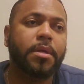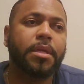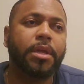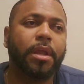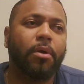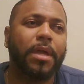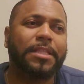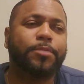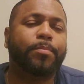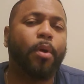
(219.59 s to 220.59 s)
You know,
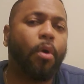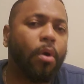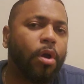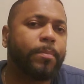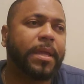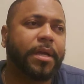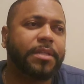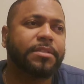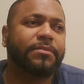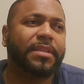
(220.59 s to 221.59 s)
it's poor
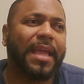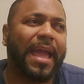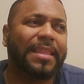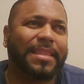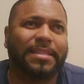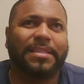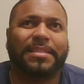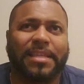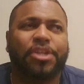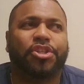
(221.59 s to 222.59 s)
because of the
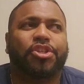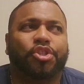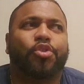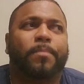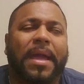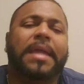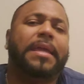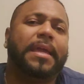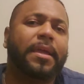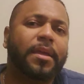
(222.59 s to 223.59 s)
decisions you're
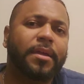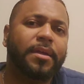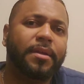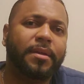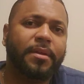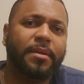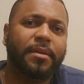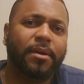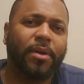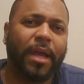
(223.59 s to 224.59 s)
making.
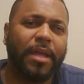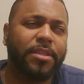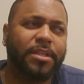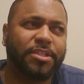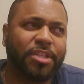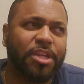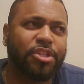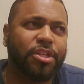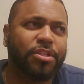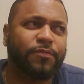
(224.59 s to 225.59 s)
Okay, the
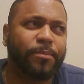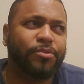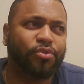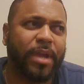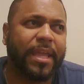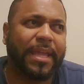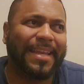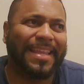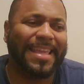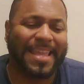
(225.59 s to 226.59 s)
decisions from
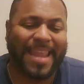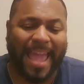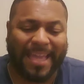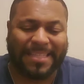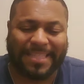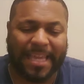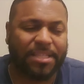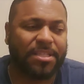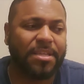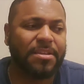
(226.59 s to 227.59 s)
drinking and in
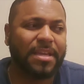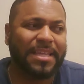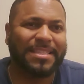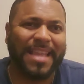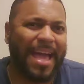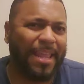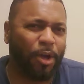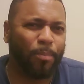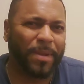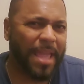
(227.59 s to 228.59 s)
excess is not
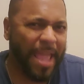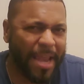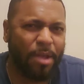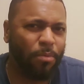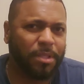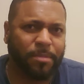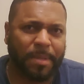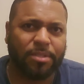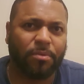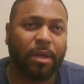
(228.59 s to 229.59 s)
helping anyone's
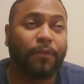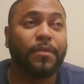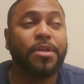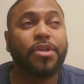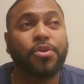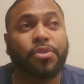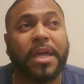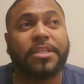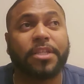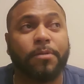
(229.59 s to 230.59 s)
mental health. You
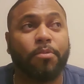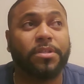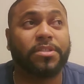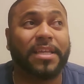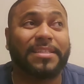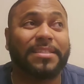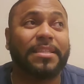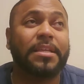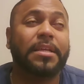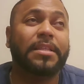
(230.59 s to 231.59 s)
think someone's that
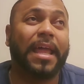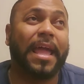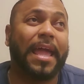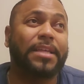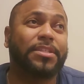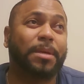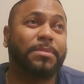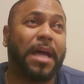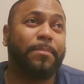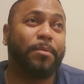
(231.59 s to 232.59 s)
has some
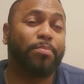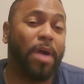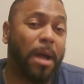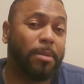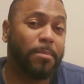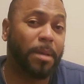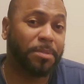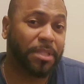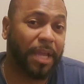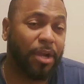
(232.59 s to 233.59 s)
type of problem
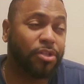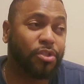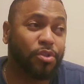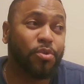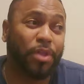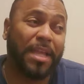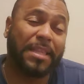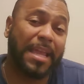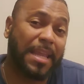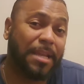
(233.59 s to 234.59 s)
upstairs, do you think
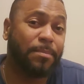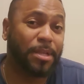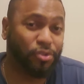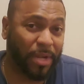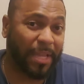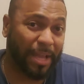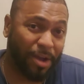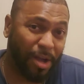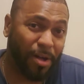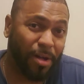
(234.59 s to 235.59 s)
they need to be drinking
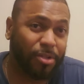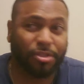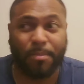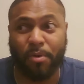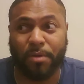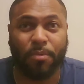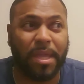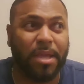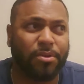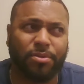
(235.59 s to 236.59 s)
alcohol or smoking
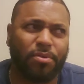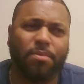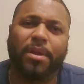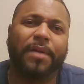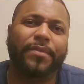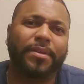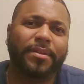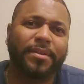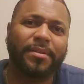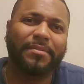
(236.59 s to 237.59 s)
weed or doing whatever?
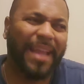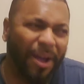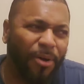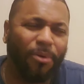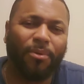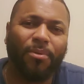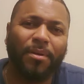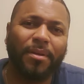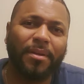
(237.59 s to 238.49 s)
No.